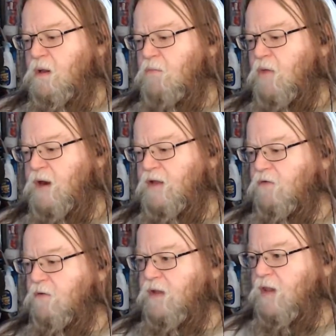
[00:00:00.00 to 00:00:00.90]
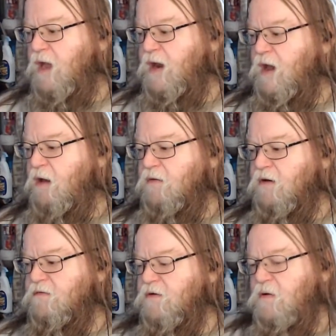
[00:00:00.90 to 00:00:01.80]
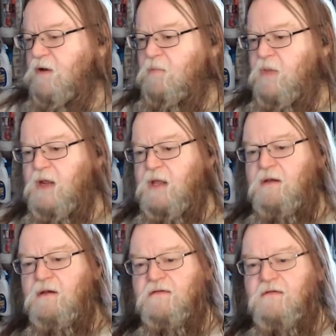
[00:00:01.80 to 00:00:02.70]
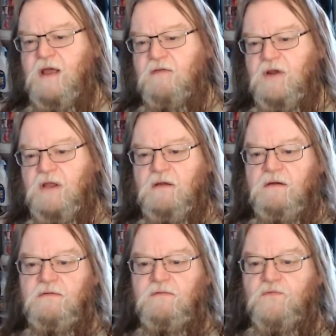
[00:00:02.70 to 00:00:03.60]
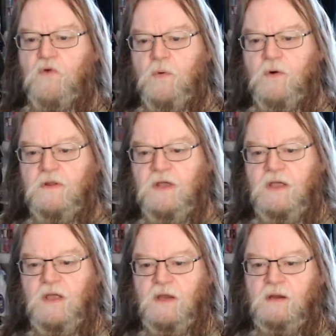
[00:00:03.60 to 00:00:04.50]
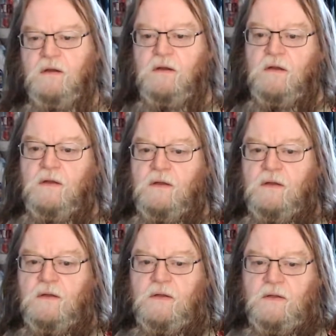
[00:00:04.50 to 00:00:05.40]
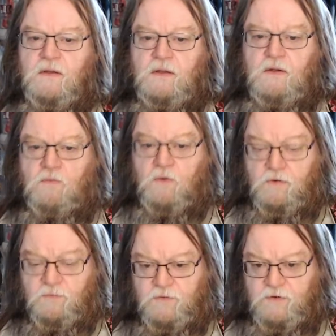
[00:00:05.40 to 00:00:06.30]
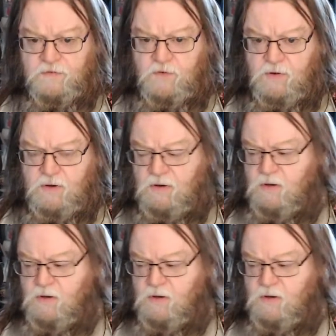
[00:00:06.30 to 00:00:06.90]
but it's only line out, doesn't do any MIDI, doesn't have any forward thinking wonderfulness to it.